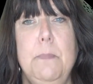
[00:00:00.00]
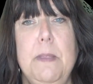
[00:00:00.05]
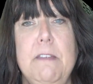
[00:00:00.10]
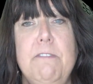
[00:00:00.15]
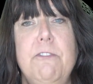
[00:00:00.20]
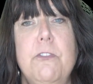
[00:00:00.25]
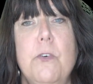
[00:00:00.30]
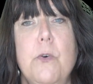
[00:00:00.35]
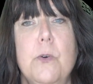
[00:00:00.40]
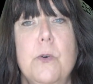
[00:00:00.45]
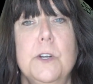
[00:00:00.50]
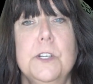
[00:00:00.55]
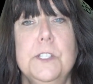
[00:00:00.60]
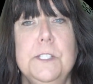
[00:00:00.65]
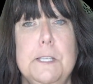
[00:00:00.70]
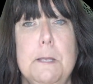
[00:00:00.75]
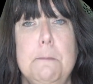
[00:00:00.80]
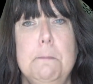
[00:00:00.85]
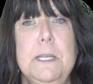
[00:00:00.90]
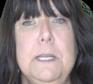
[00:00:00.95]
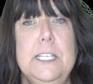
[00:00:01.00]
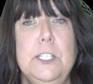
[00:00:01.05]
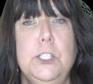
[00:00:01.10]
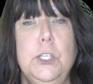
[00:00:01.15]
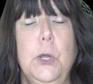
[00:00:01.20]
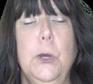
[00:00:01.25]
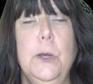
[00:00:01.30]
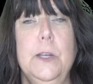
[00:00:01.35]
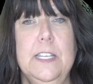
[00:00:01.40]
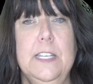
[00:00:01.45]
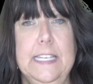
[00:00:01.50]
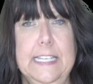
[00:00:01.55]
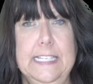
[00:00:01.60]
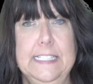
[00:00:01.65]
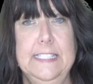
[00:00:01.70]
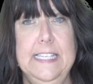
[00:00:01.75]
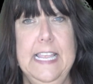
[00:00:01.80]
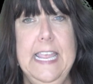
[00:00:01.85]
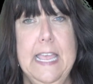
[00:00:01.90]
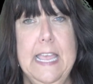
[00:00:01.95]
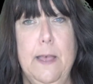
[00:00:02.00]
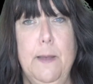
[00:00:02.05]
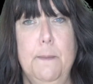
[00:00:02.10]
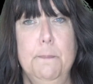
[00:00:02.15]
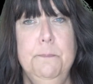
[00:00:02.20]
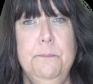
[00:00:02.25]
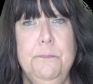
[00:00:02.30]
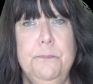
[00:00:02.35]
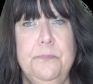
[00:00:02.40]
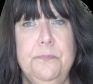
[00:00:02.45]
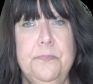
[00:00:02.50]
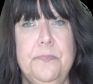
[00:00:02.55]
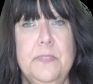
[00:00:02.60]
before somebody took an exam,